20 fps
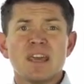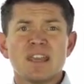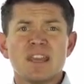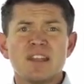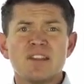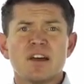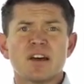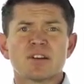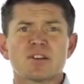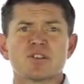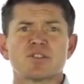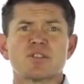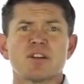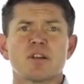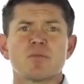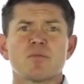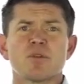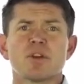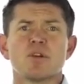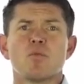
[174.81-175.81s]
You need to
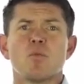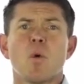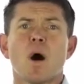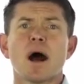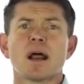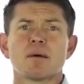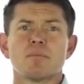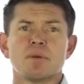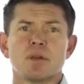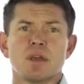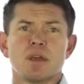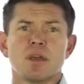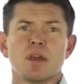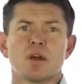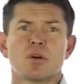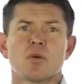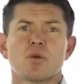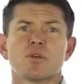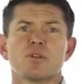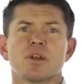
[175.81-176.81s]
understand where you want to be
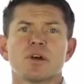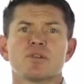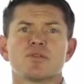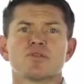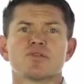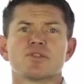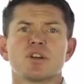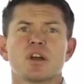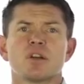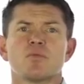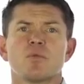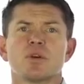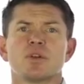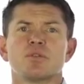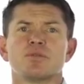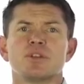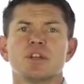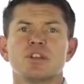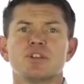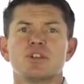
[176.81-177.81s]
in order to understand what
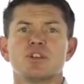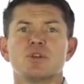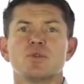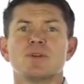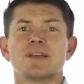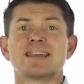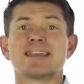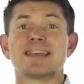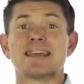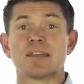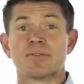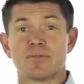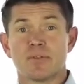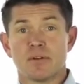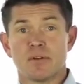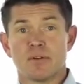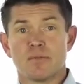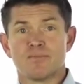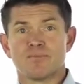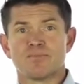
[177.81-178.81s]
you'll need to do to get
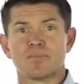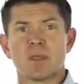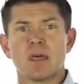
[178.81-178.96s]
there.